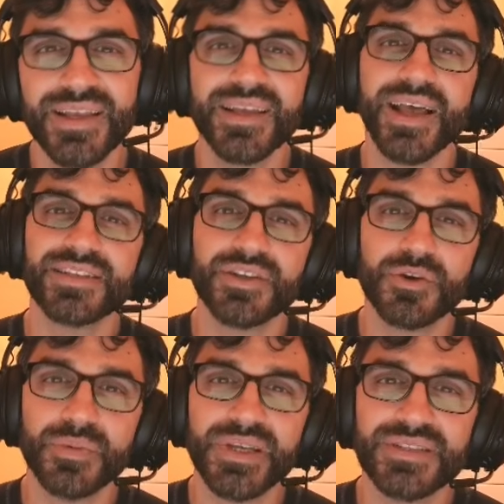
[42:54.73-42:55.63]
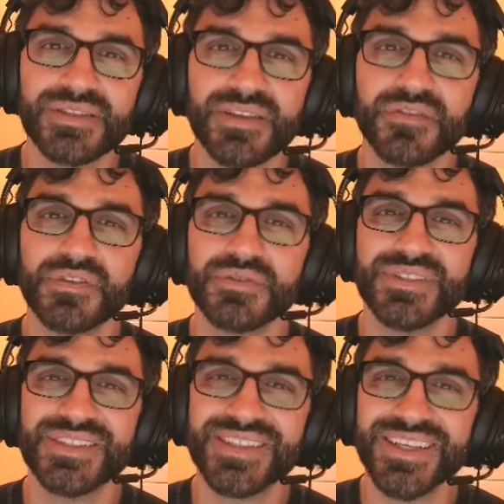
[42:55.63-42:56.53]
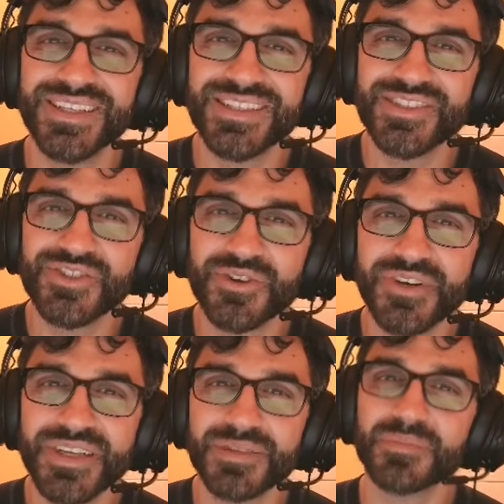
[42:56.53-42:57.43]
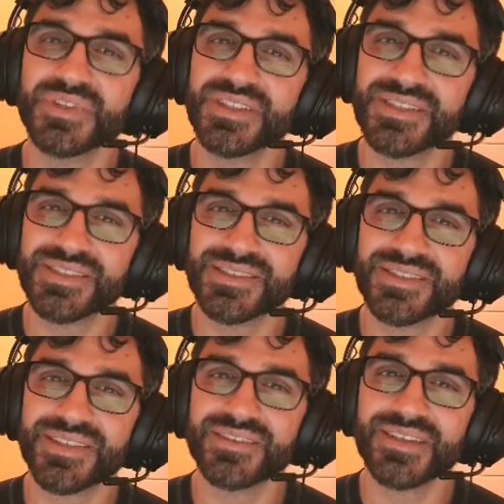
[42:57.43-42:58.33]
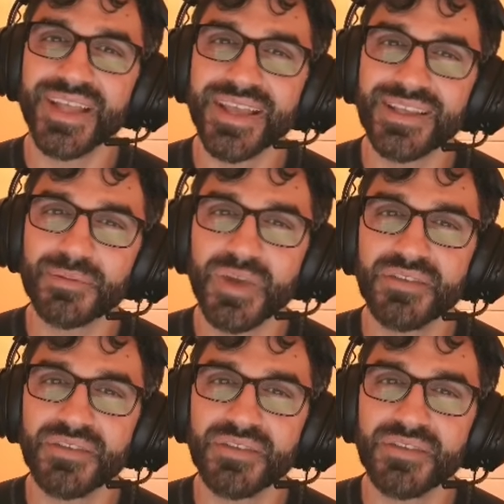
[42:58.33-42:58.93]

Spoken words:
As always, if you did enjoy it, please consider liking my